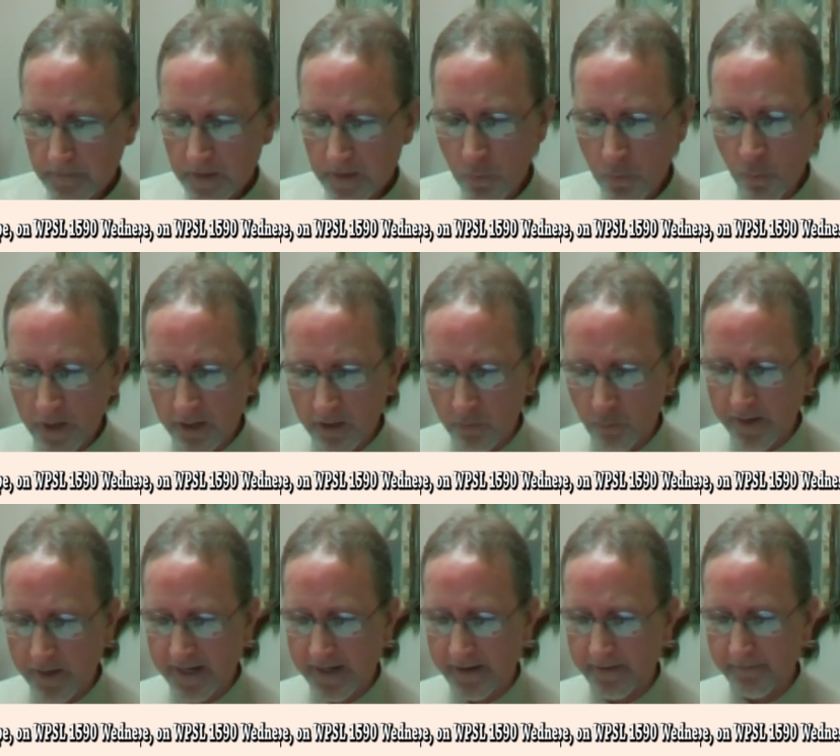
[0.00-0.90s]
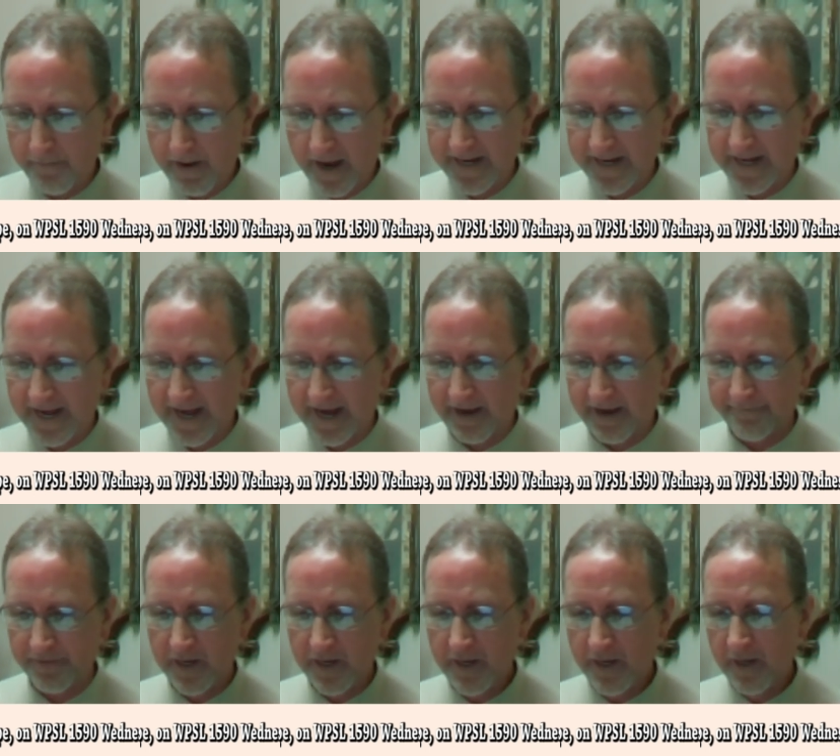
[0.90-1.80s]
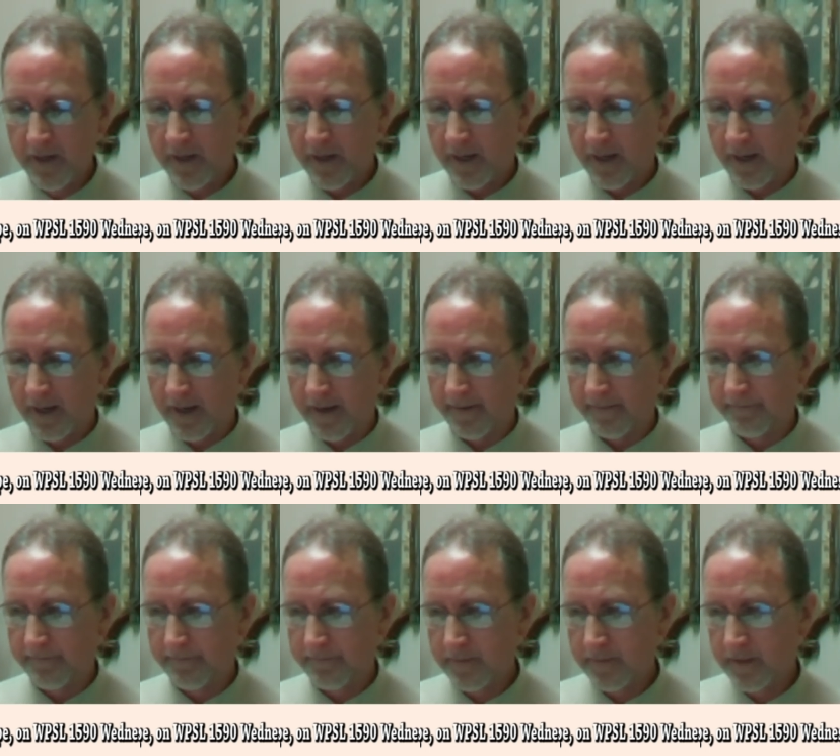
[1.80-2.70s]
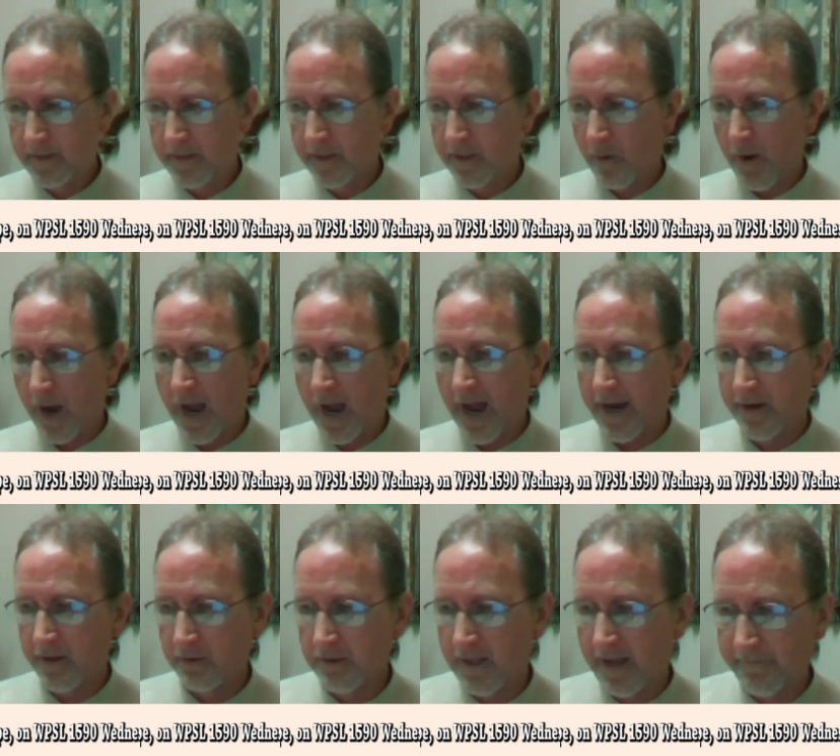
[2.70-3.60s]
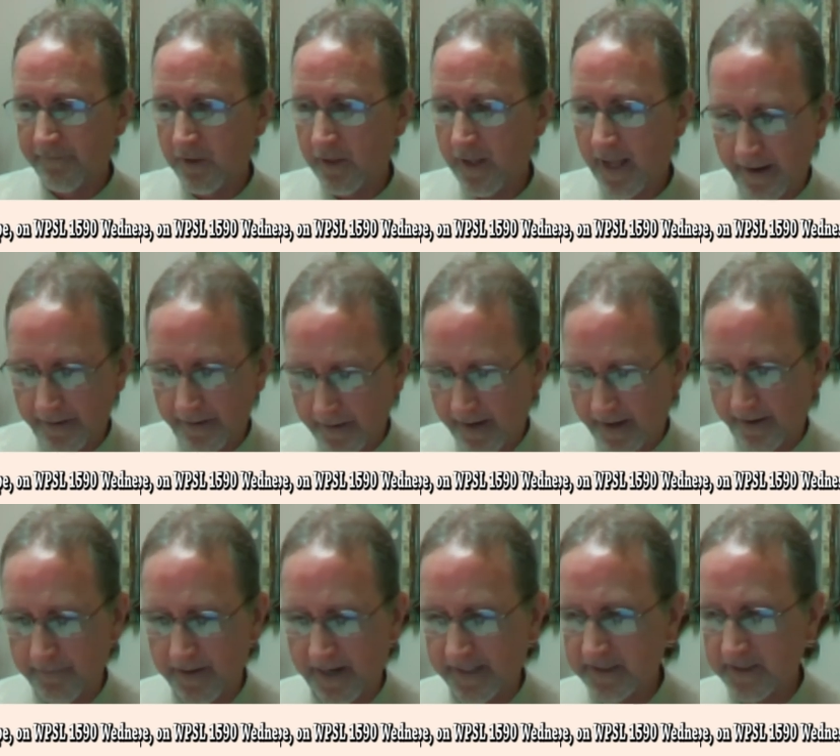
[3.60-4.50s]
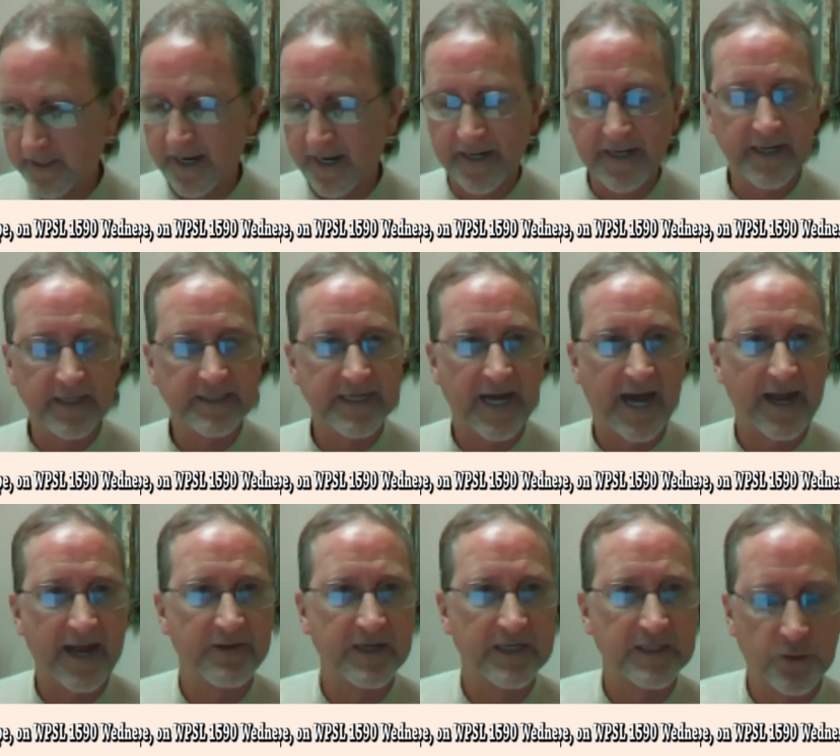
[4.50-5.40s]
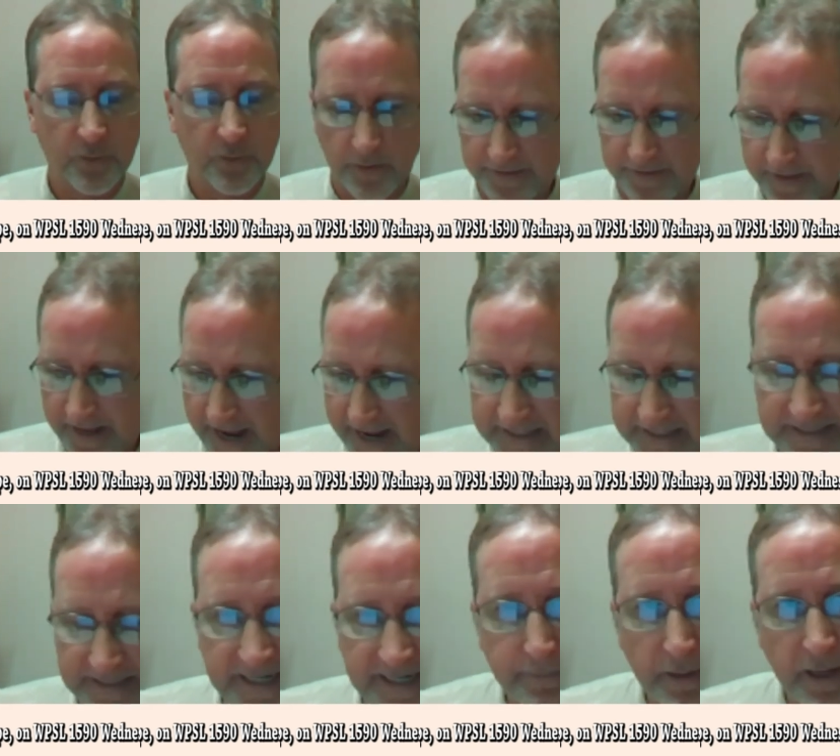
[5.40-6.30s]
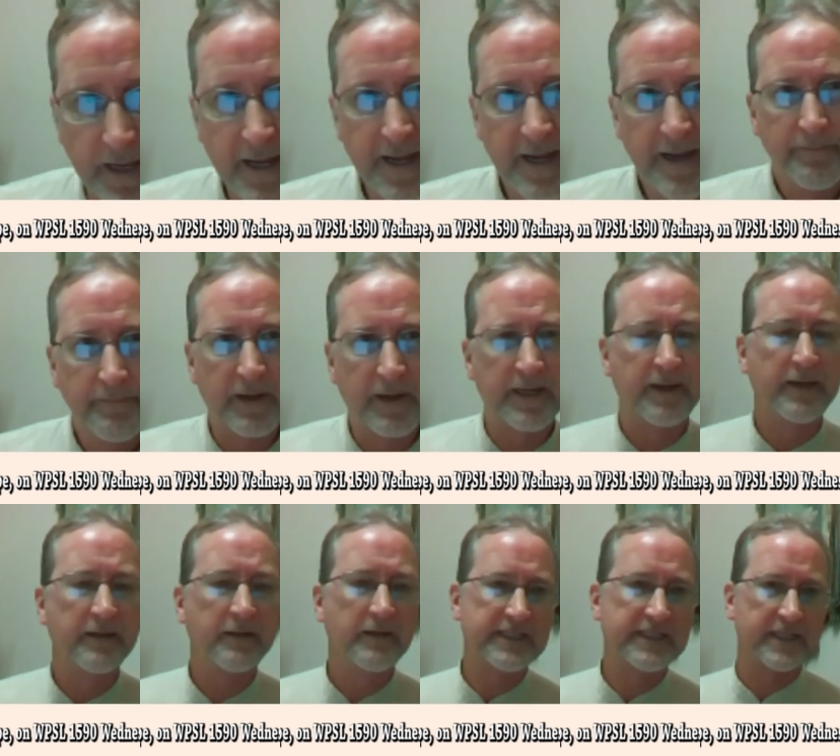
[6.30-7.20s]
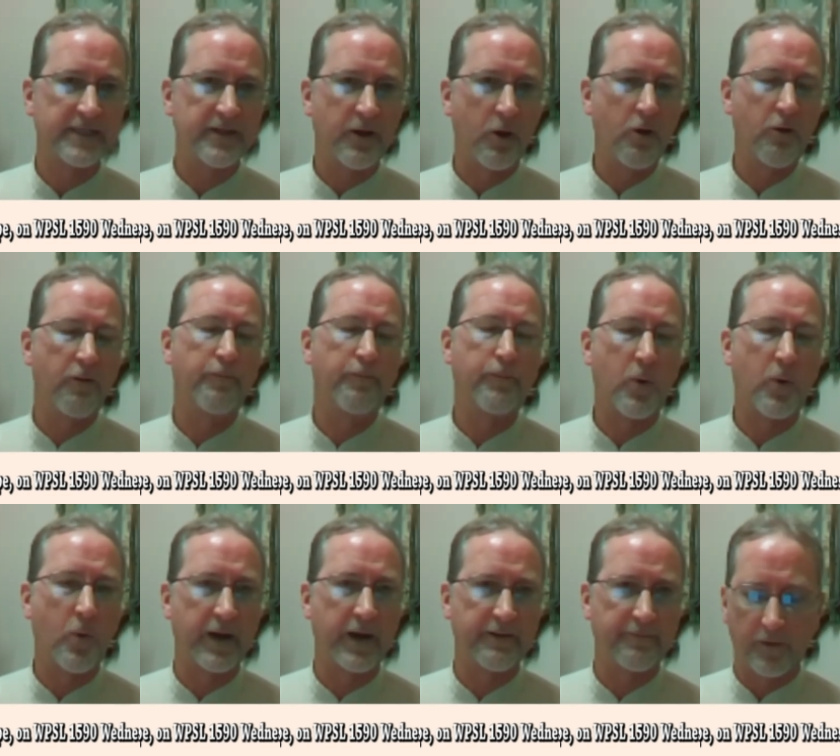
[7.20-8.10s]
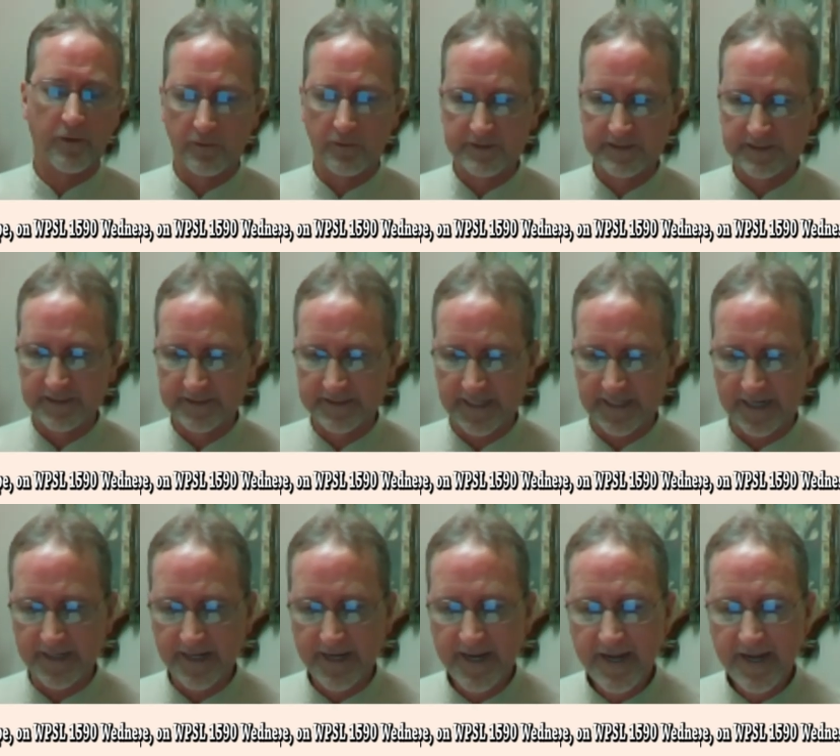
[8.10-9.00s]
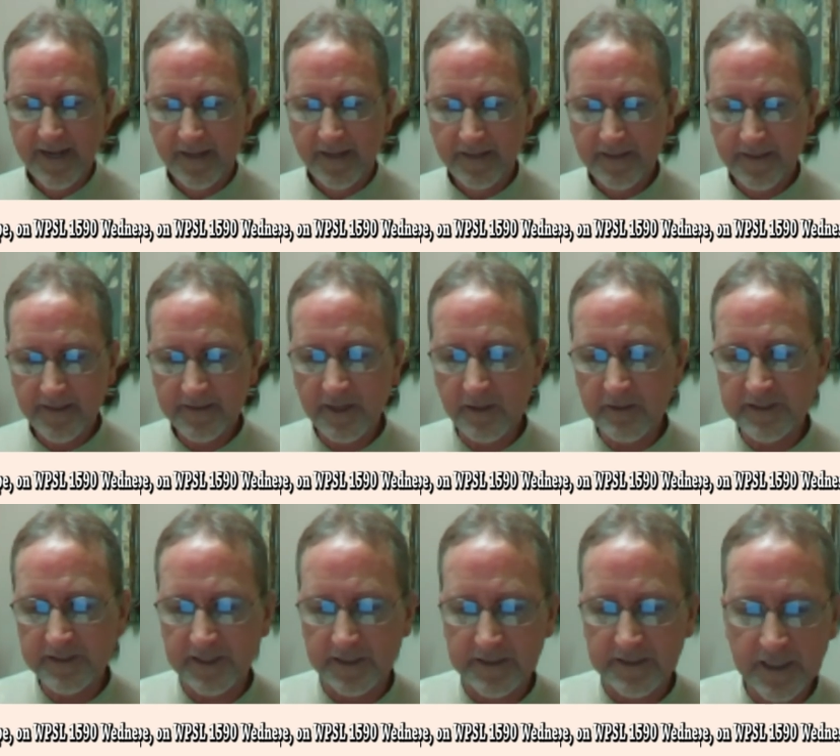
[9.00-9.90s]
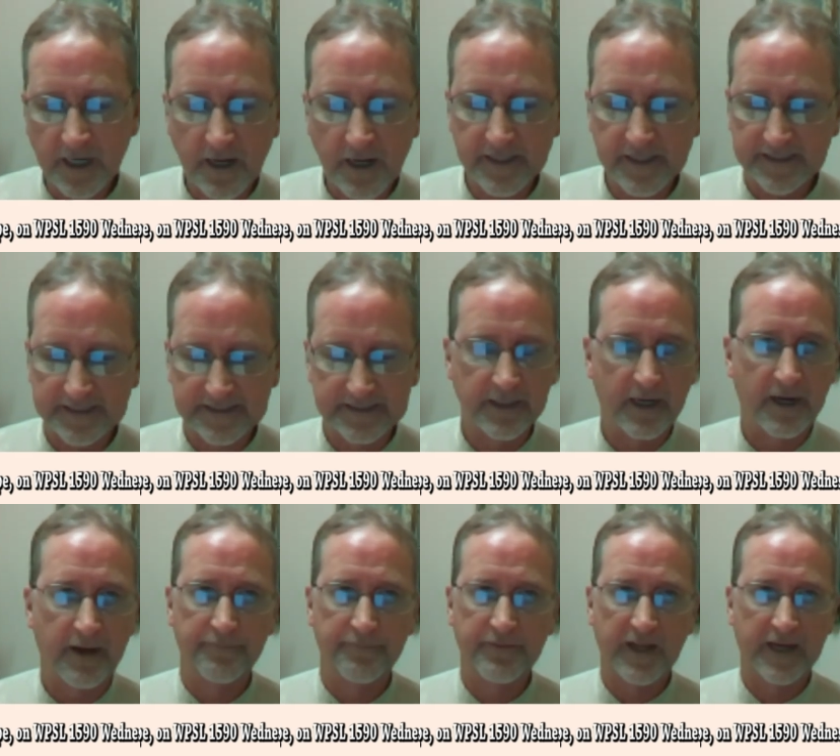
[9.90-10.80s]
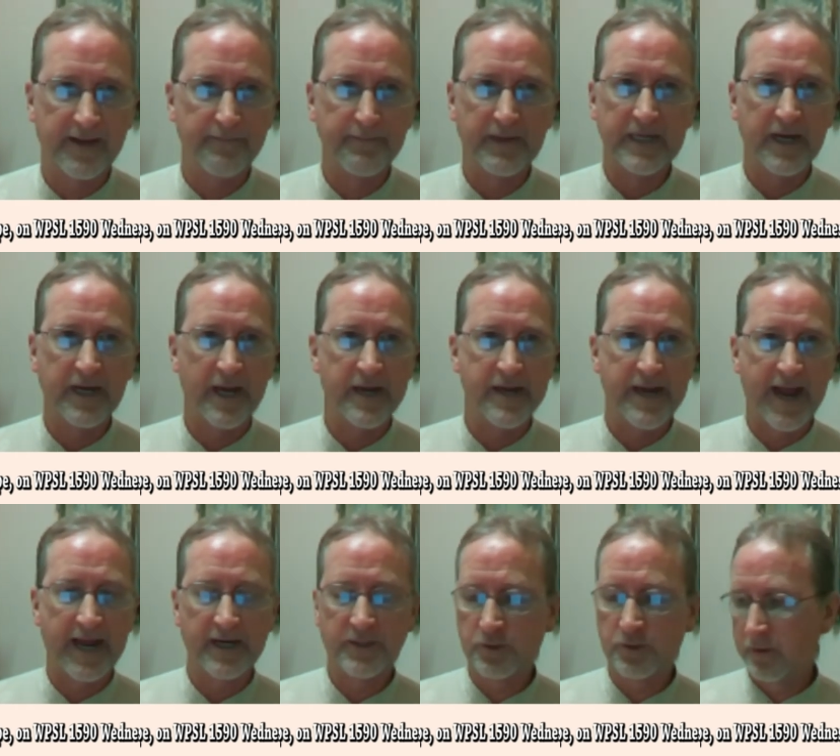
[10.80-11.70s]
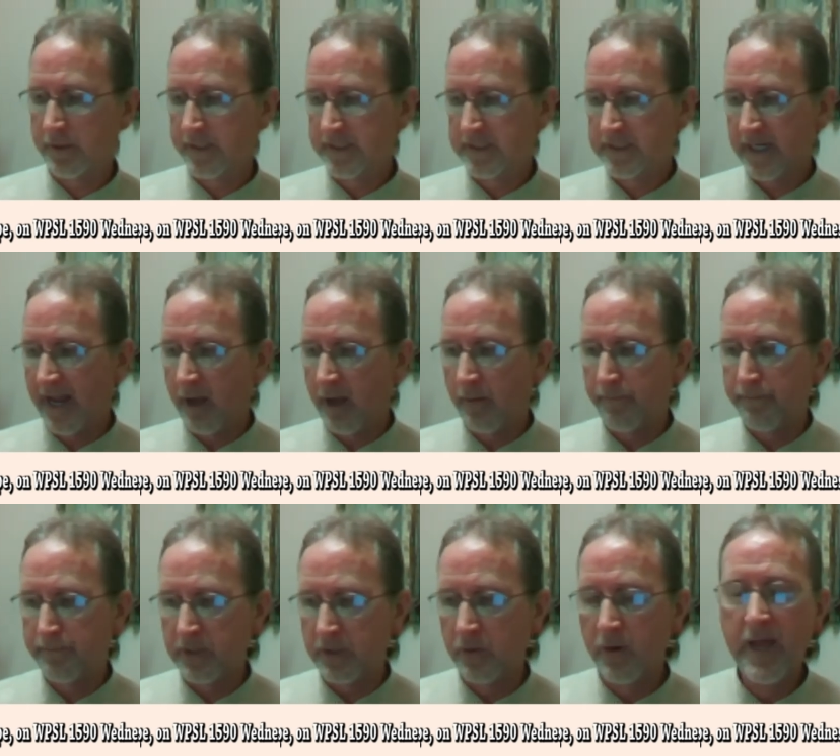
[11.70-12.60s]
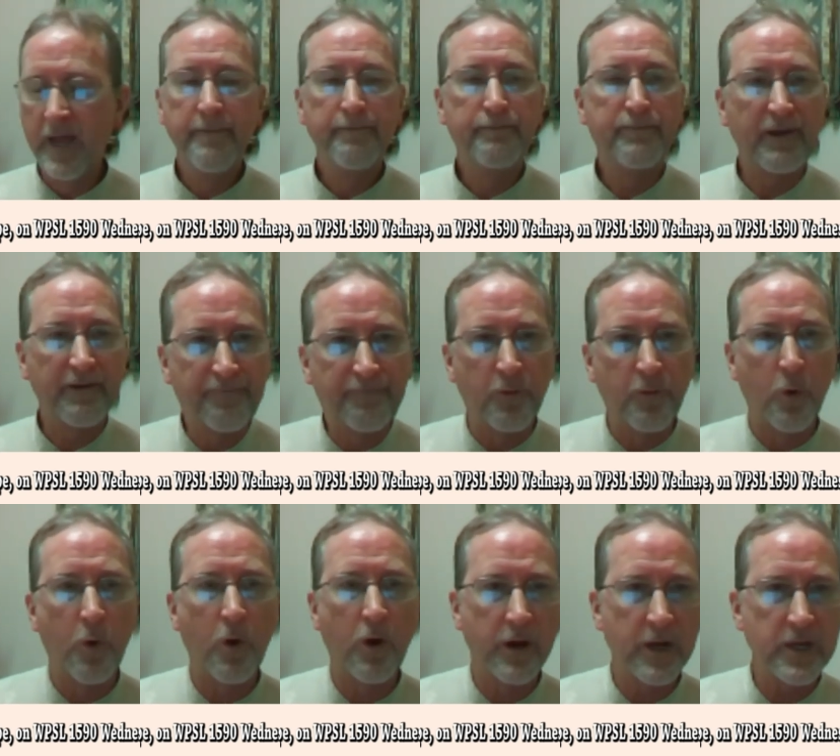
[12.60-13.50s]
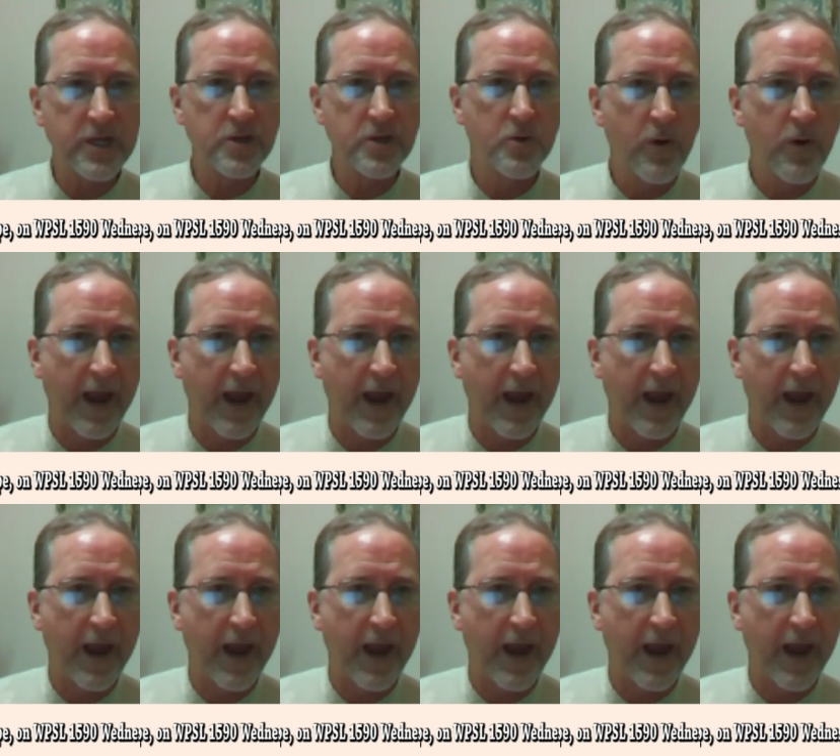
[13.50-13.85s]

where we might have, uh, you know, a higher level. I, I'm not, I didn't dive into it that deep. But listen, the whole point, folks, is that there's a ton of stuff that can be done naturally to help you before you